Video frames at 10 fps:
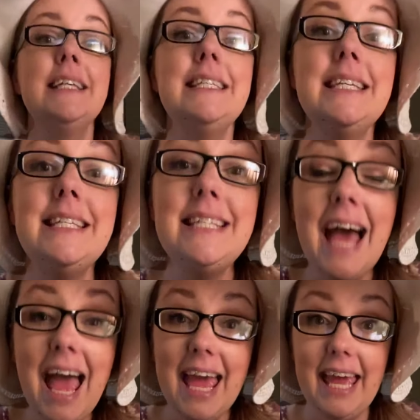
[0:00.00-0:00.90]

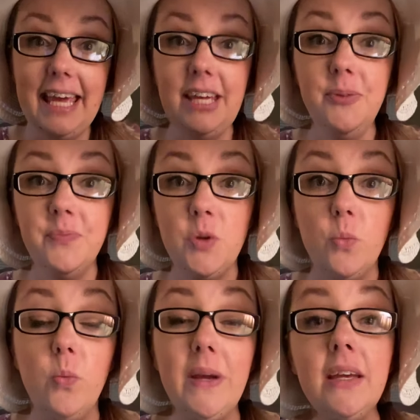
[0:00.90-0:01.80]
today
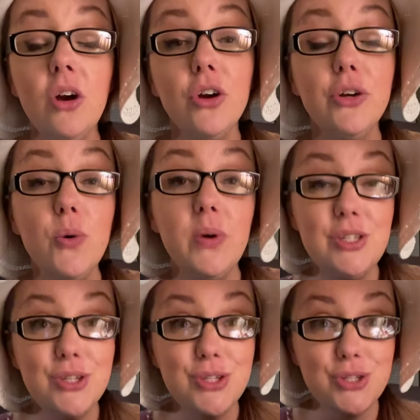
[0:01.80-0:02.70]
we are going
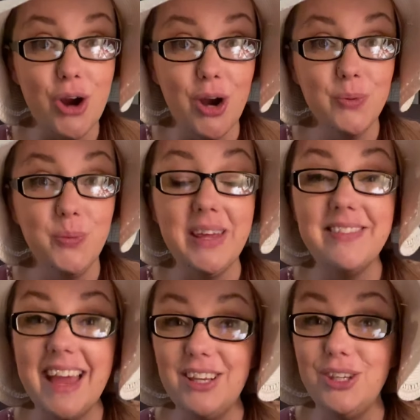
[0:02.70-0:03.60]
to start with
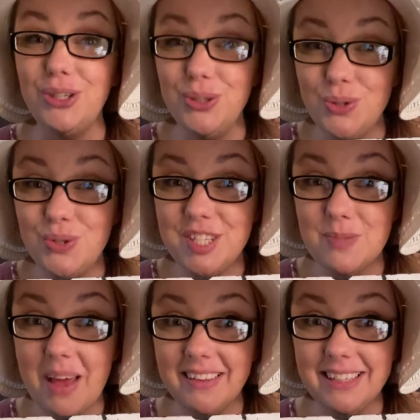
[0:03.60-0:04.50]
new
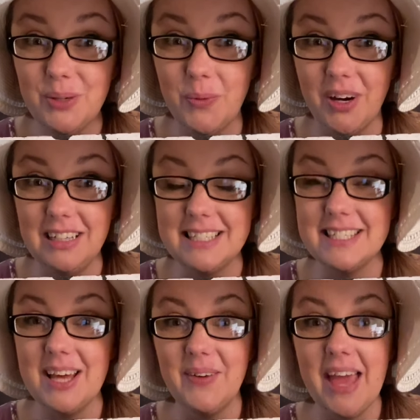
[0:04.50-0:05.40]
spelling words,
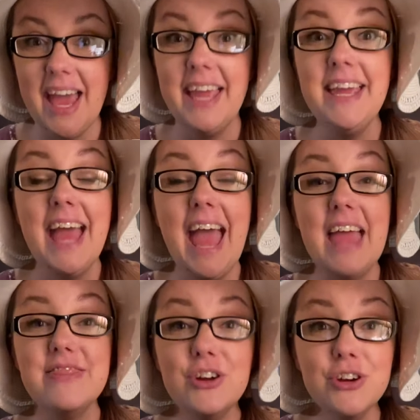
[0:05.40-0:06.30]
okay?
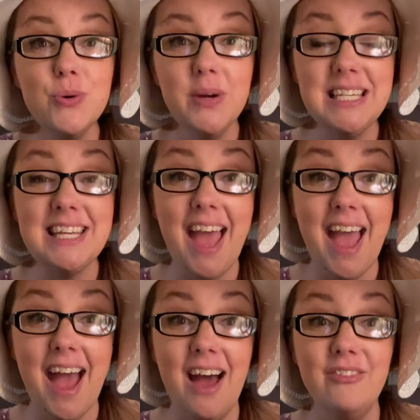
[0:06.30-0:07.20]
And they're going to
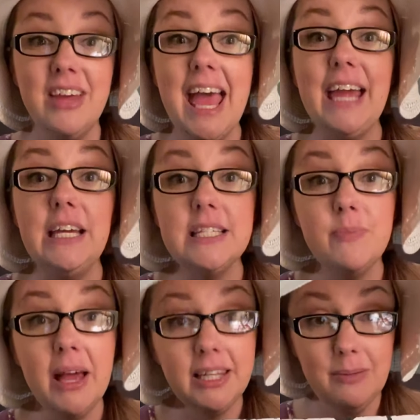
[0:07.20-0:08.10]
have a
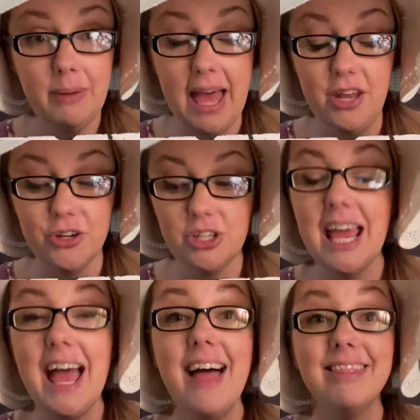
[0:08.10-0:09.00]
spelling pattern.
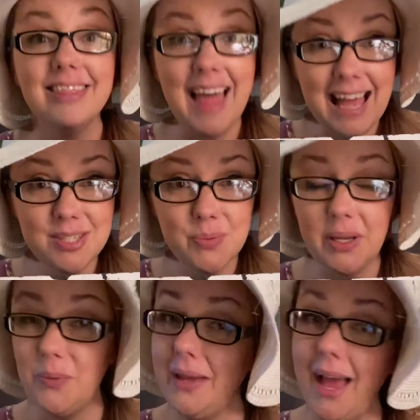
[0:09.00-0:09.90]
Last
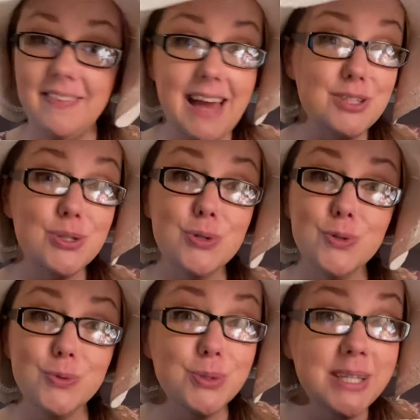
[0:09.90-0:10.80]
week, we had that
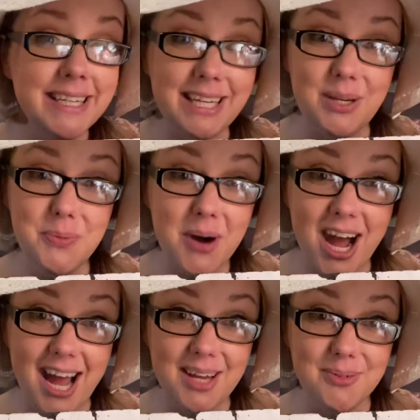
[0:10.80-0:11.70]
tricky
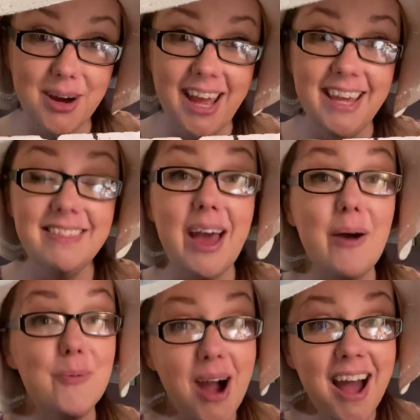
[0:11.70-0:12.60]
Y, right?
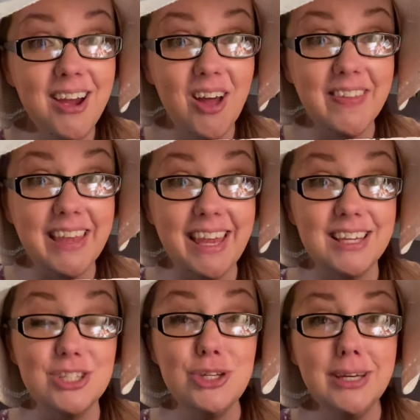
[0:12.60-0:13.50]
That Y on the
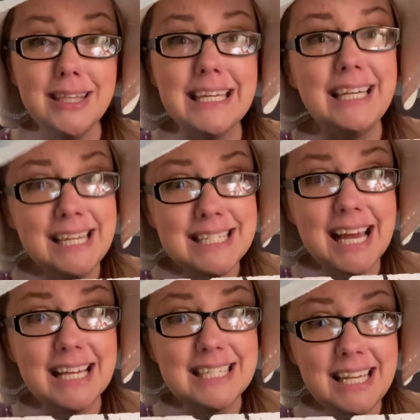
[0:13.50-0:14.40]
end took the E's
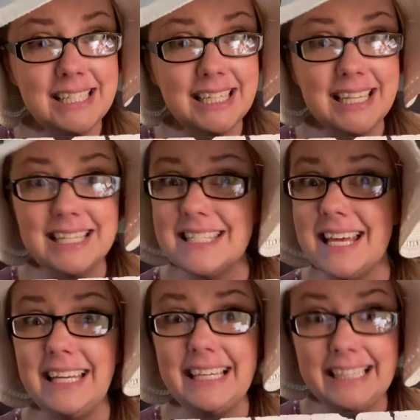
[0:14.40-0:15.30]
identity and
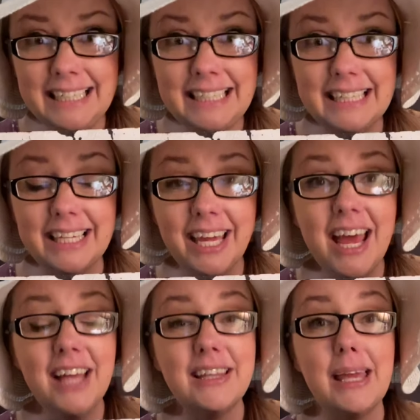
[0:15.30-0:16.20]
said E,
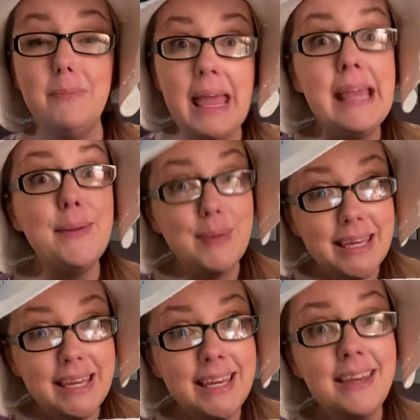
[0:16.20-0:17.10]
like
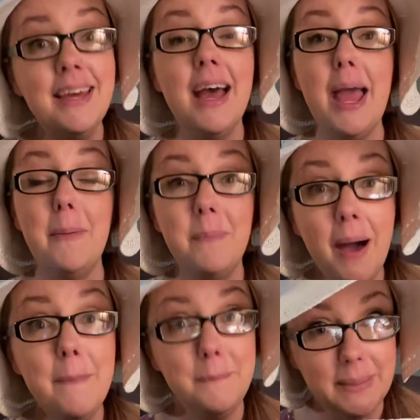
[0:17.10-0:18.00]
baby and
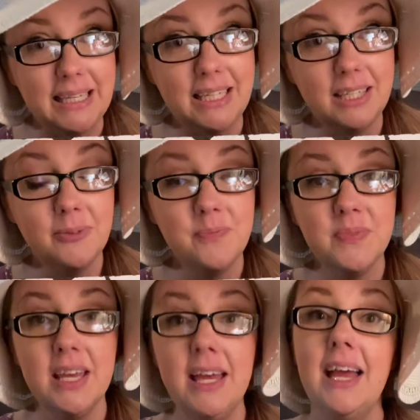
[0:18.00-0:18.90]
puppy.
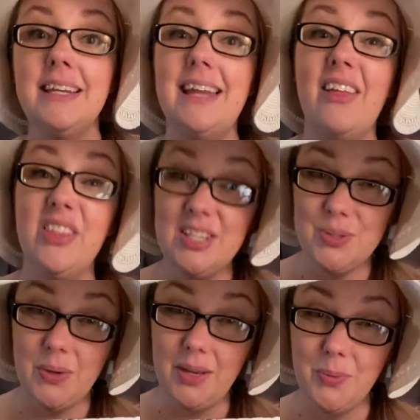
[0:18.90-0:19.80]
Now this
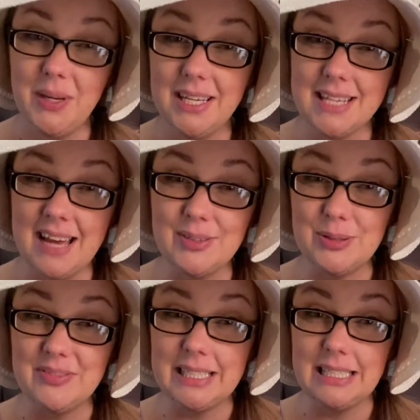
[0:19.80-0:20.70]
week, we get to have a little
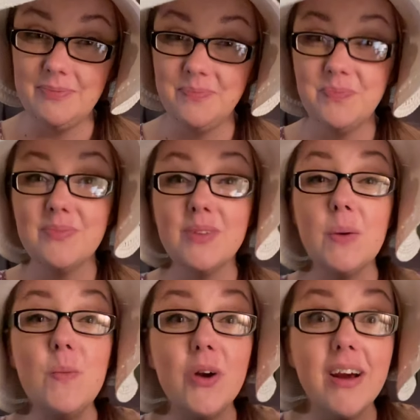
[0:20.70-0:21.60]
fun.
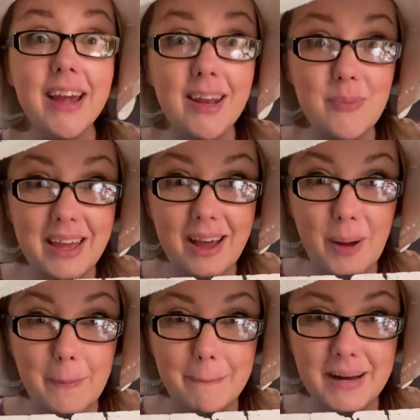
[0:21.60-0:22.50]
We're going to
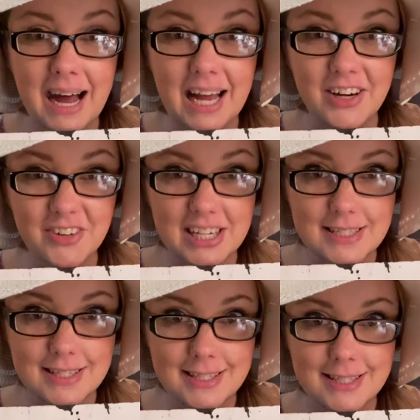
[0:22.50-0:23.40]
become
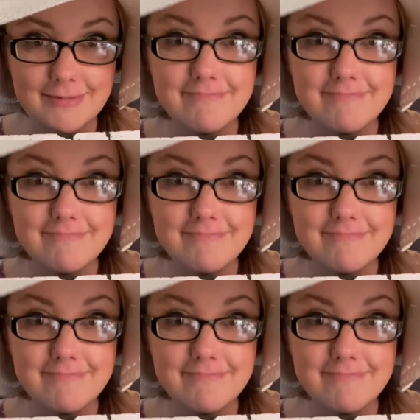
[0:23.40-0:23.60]
pirates.